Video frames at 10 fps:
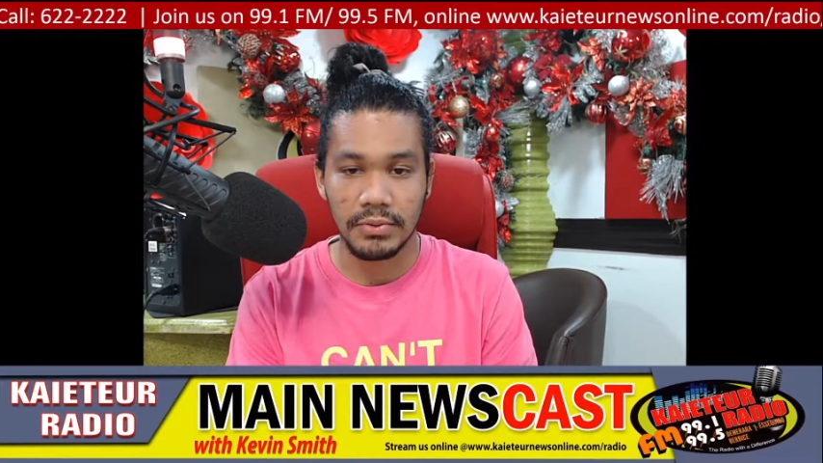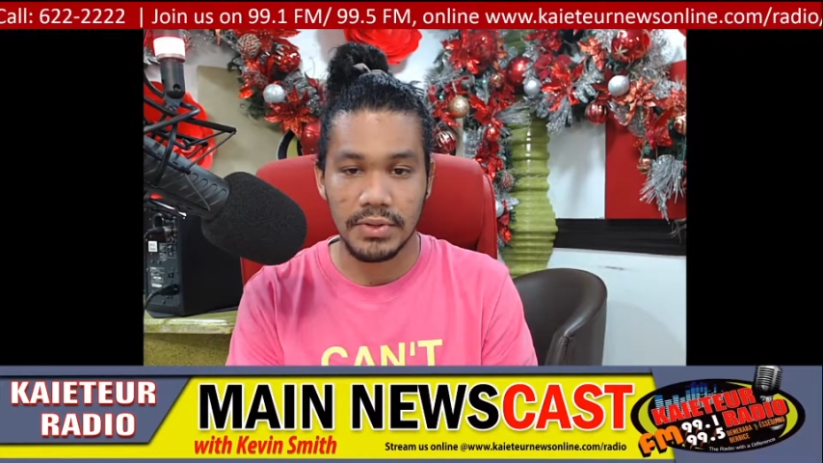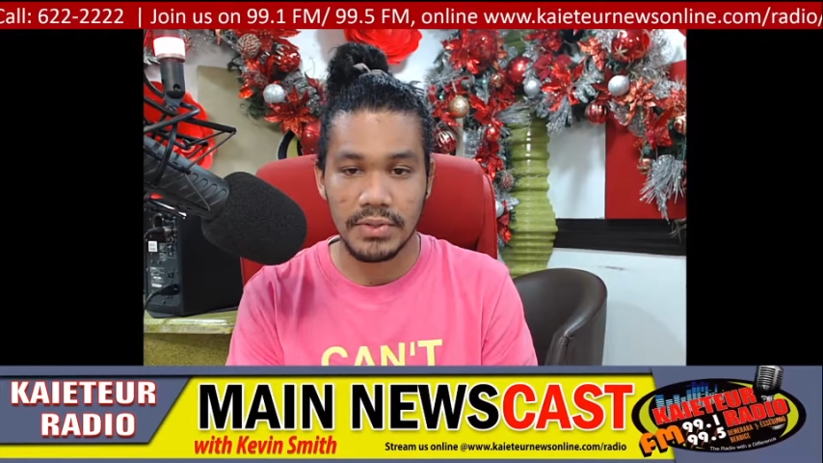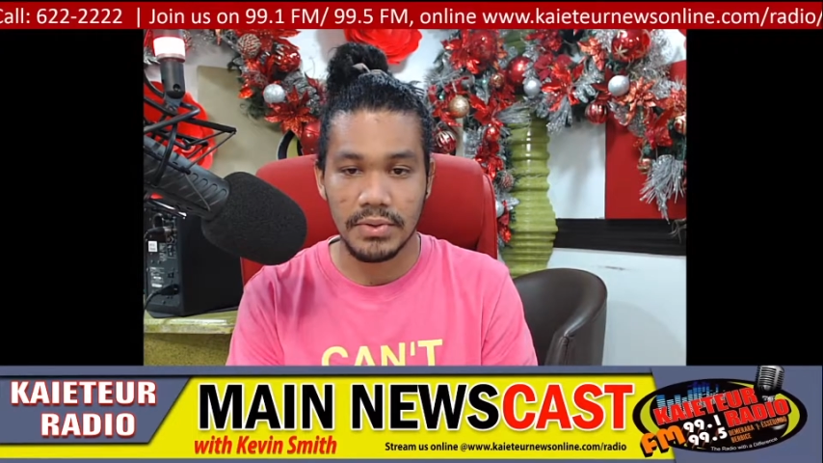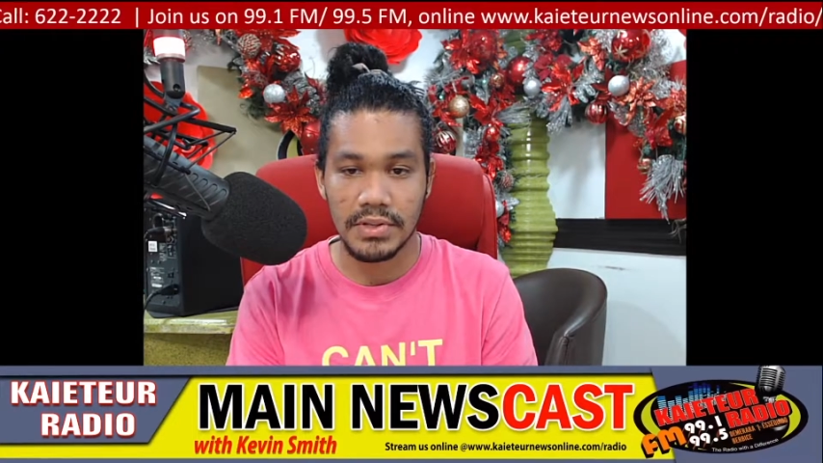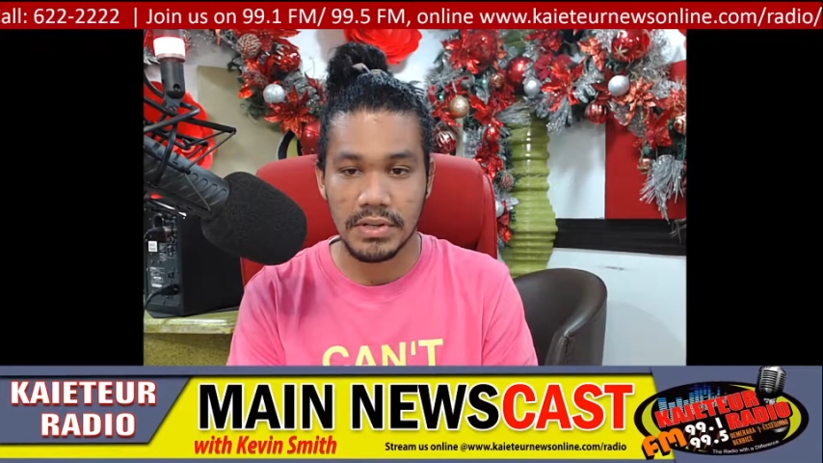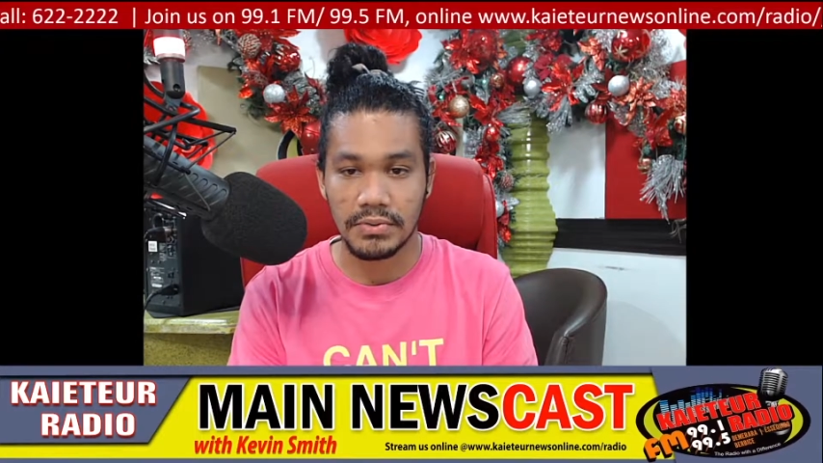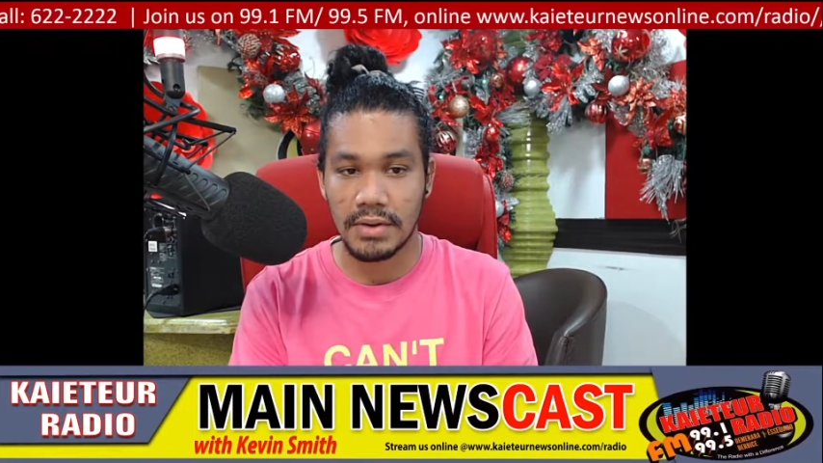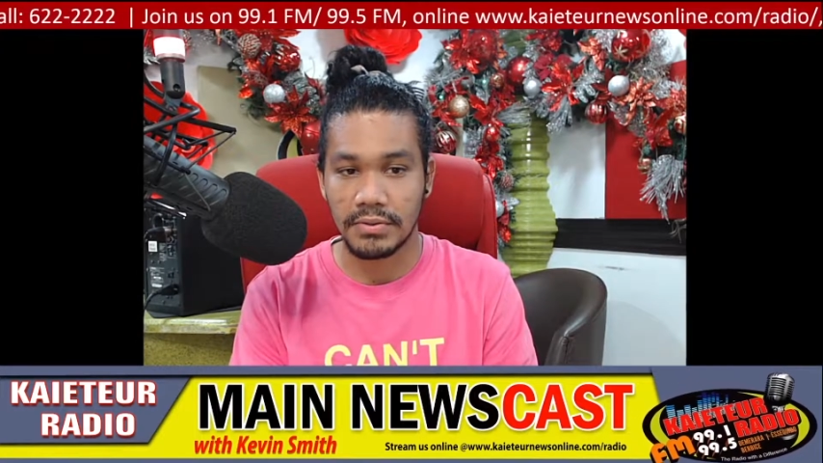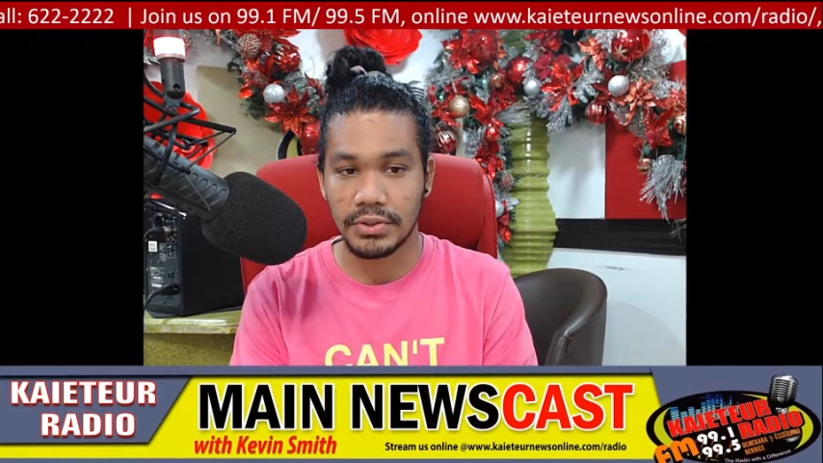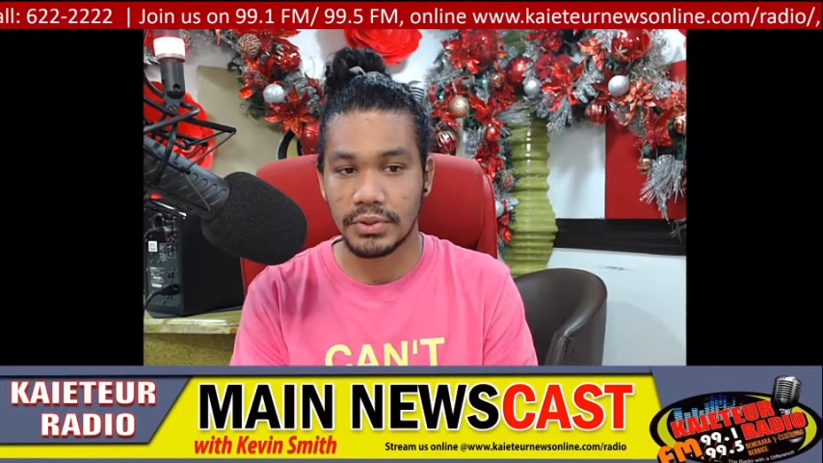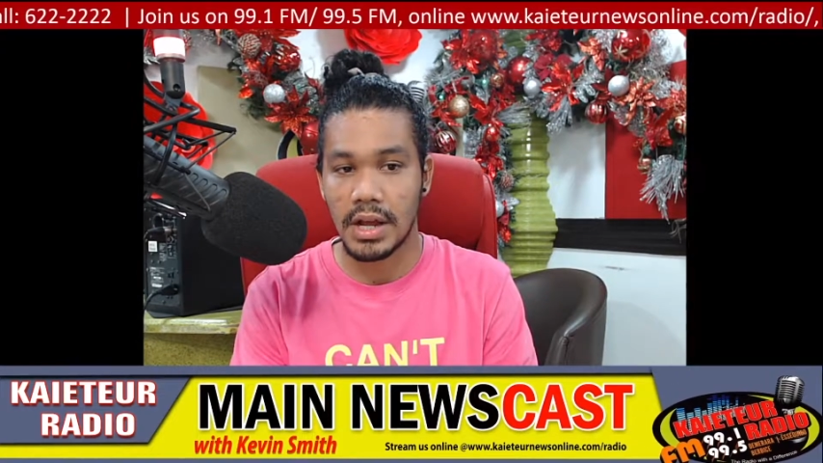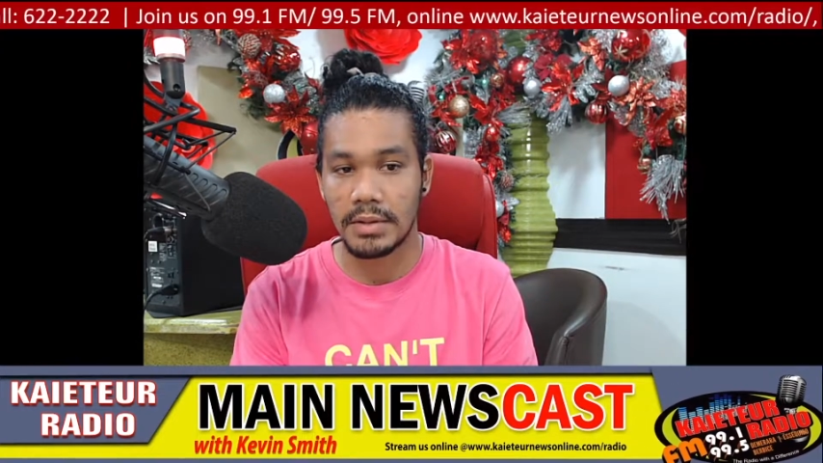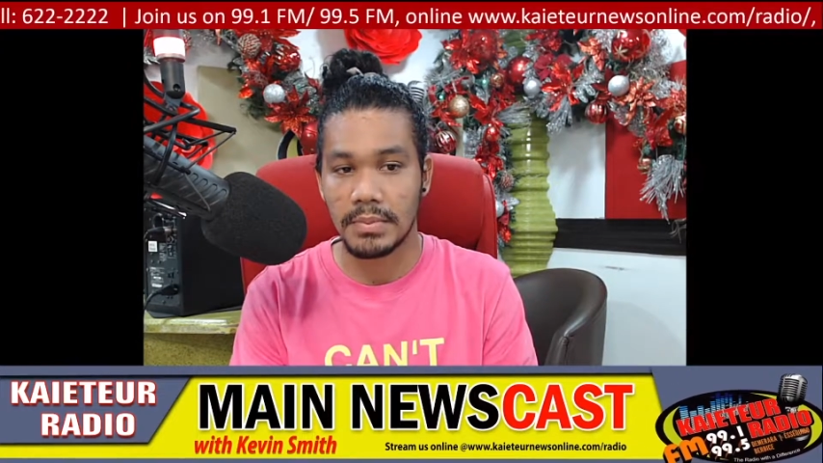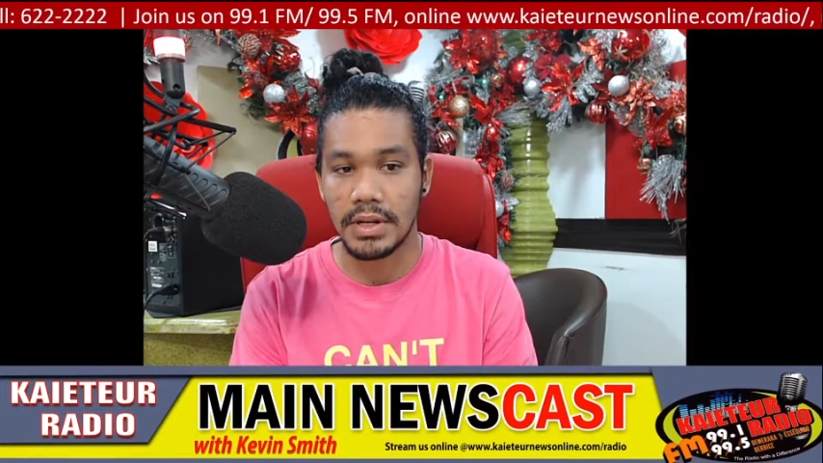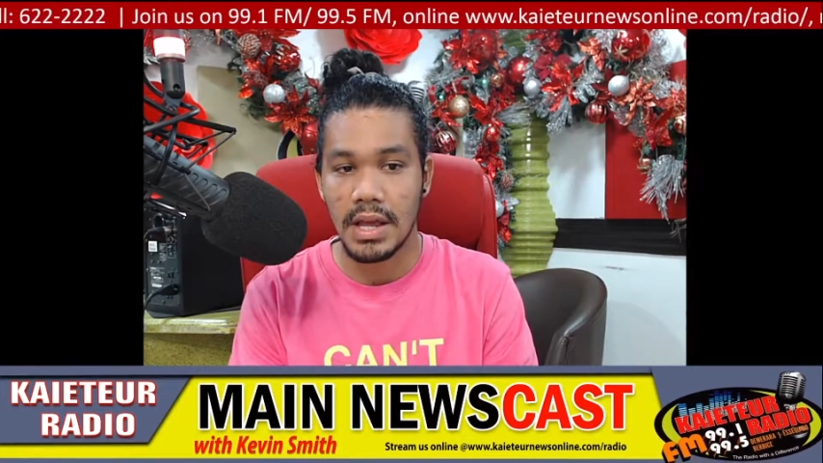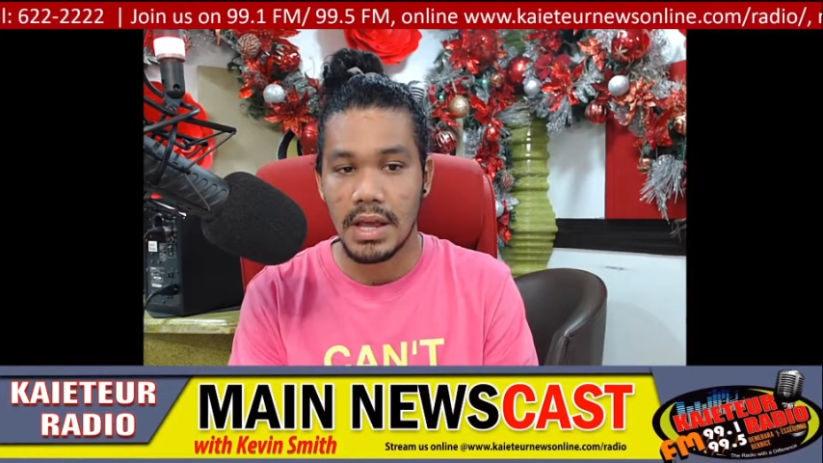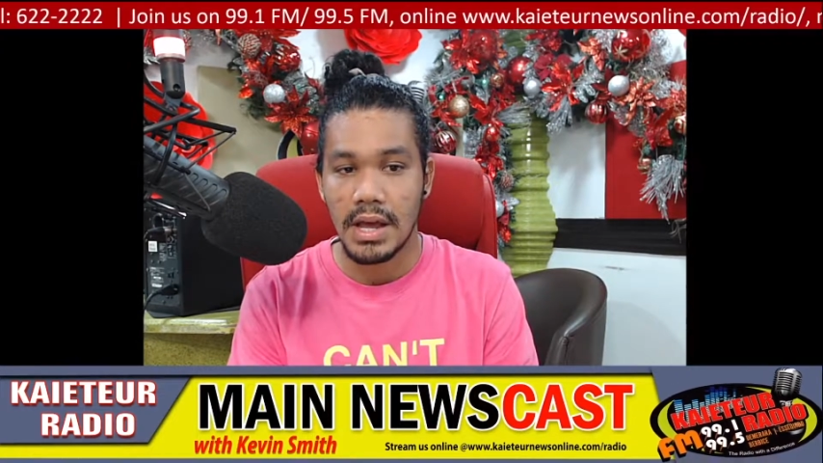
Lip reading: Resources Raffle Trotman